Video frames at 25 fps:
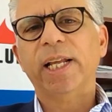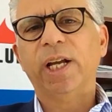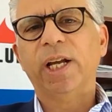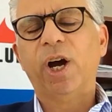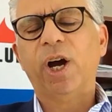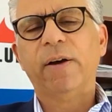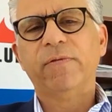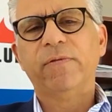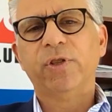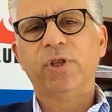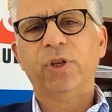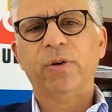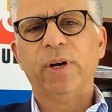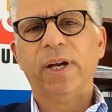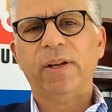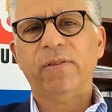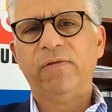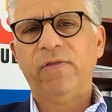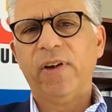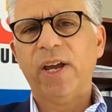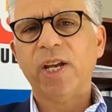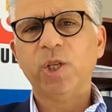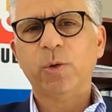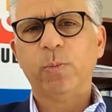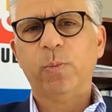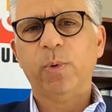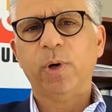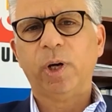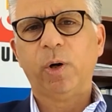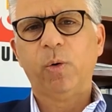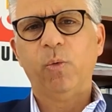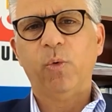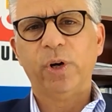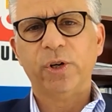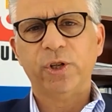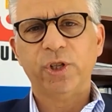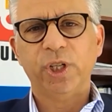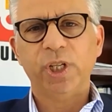Officer at Facebook, where
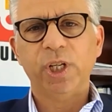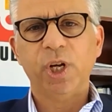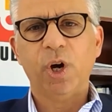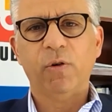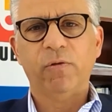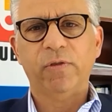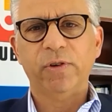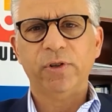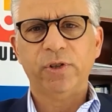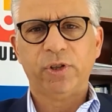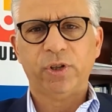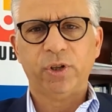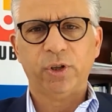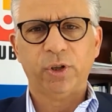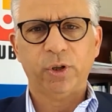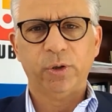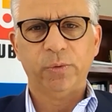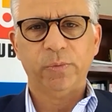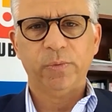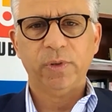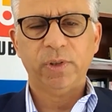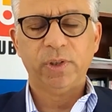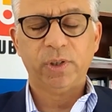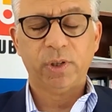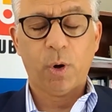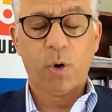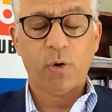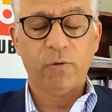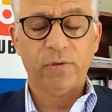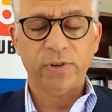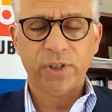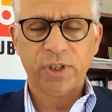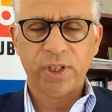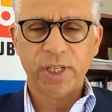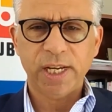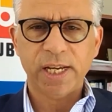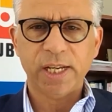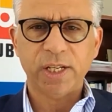she
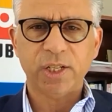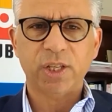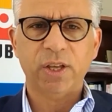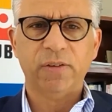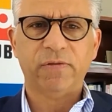oversees the